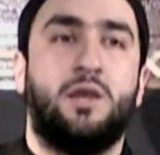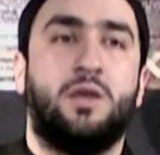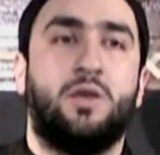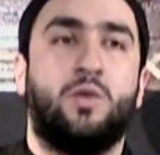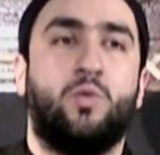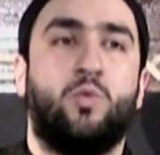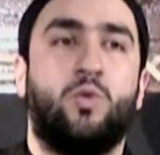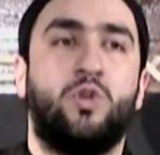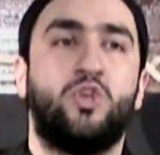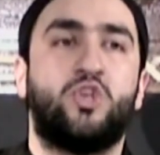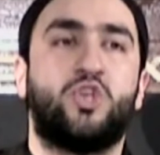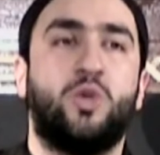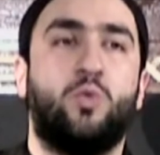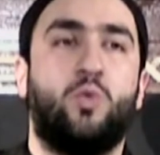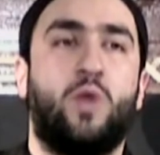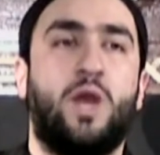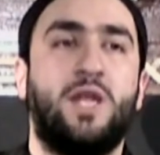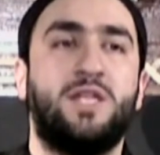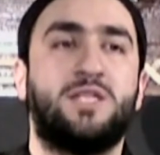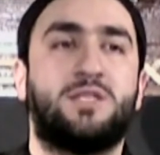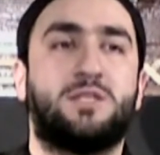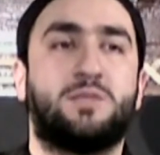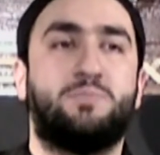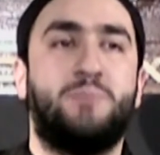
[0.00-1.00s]
When she
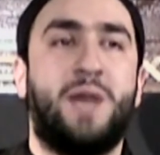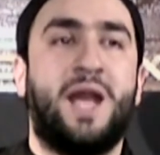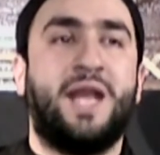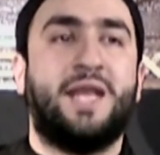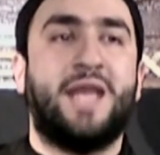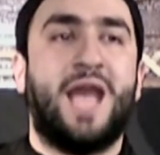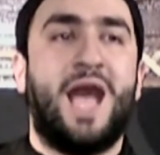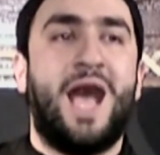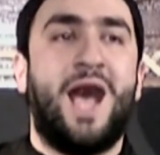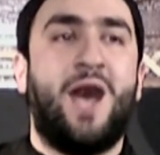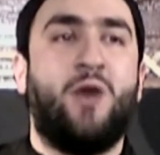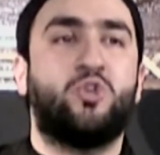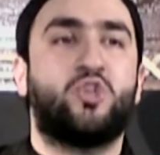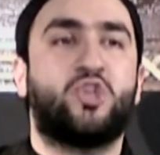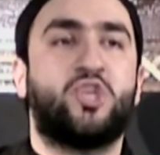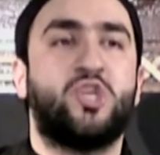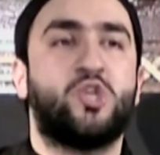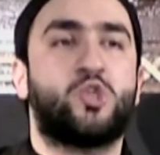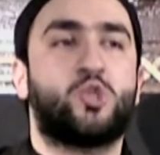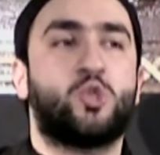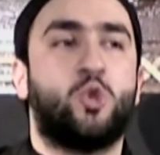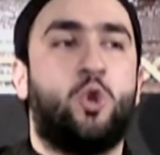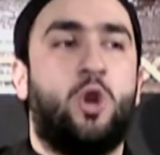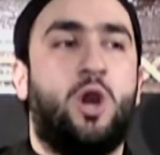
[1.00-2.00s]
went back out,
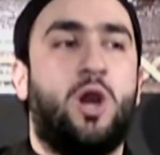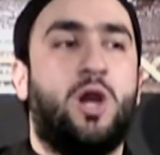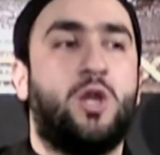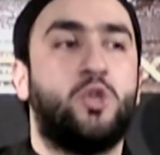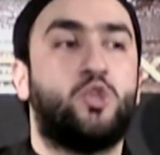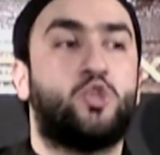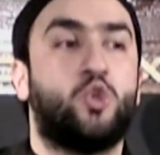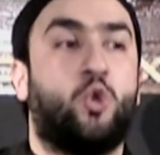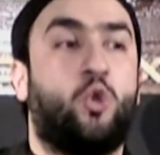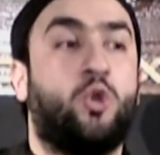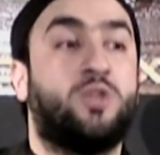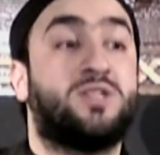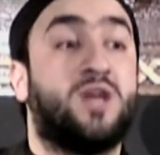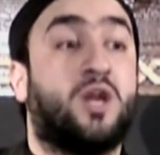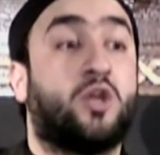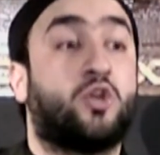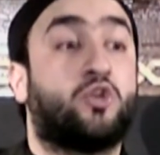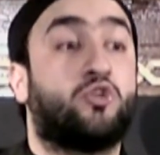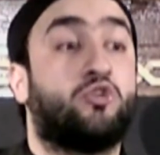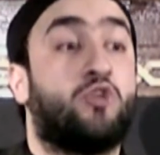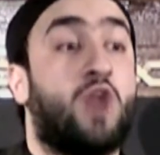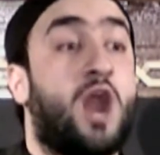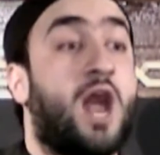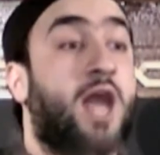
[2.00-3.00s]
she saw her daughter
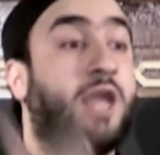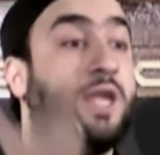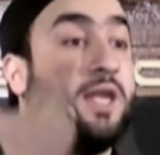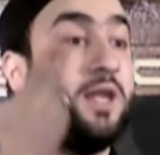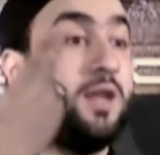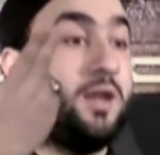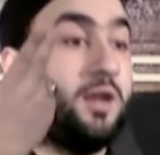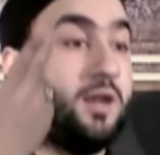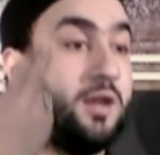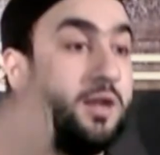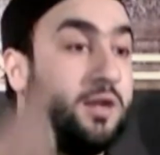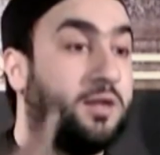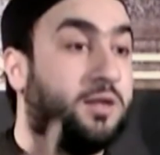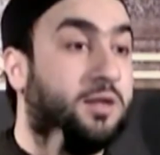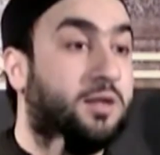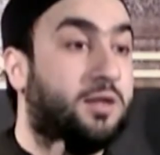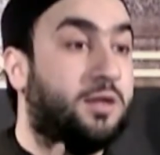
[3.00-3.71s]
crying.